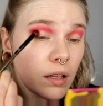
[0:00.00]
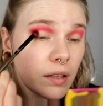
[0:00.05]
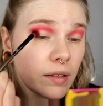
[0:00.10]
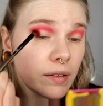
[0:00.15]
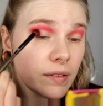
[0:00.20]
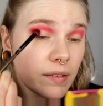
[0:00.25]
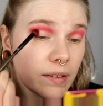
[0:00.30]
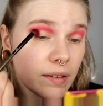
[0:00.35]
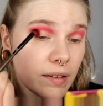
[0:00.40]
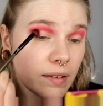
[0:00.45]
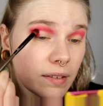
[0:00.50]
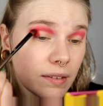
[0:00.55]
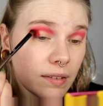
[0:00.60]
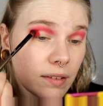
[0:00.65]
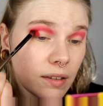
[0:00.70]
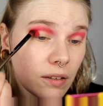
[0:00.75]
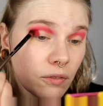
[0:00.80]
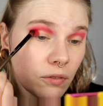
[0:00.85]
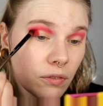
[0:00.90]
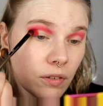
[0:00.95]
this
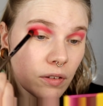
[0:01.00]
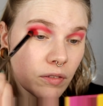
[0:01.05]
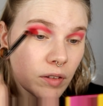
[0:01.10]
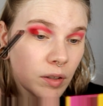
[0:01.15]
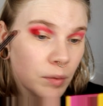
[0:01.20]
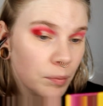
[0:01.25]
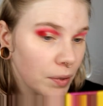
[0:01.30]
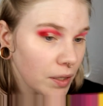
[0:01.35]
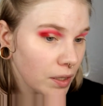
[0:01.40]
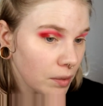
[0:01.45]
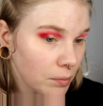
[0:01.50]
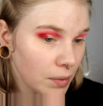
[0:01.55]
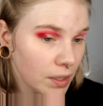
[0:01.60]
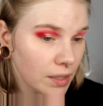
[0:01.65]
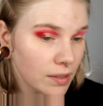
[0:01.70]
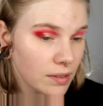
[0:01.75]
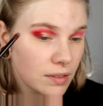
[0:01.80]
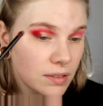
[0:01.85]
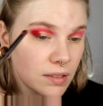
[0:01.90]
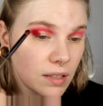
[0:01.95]
vivid
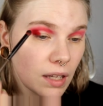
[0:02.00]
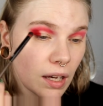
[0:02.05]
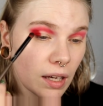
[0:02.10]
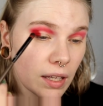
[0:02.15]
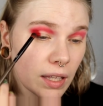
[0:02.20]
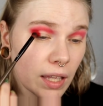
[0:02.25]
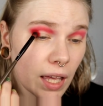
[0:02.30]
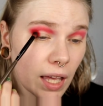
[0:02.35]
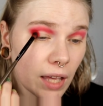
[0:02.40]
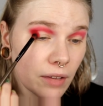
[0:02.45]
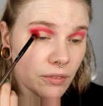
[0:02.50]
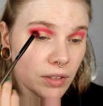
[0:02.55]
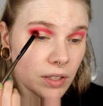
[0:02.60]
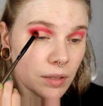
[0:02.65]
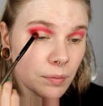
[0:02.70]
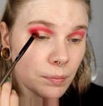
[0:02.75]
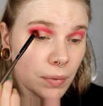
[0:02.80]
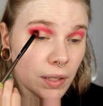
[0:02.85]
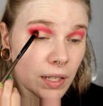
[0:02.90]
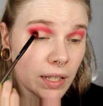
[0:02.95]
pigments I
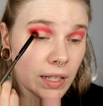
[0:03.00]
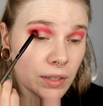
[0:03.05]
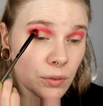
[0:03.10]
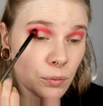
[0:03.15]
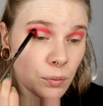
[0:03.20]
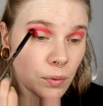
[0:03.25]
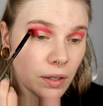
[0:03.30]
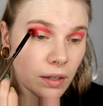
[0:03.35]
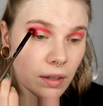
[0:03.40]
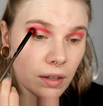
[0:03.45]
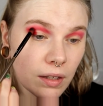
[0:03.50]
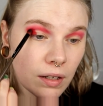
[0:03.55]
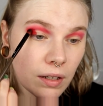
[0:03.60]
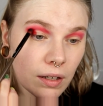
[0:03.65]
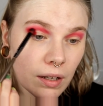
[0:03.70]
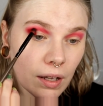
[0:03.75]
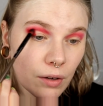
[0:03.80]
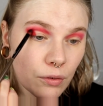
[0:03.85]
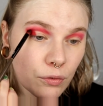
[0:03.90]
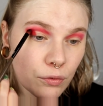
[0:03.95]
haven't played with
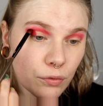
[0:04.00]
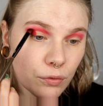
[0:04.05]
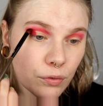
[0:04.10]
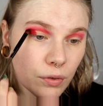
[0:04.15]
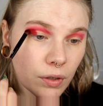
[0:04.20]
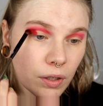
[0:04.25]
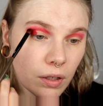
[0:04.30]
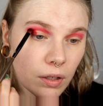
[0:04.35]
enough.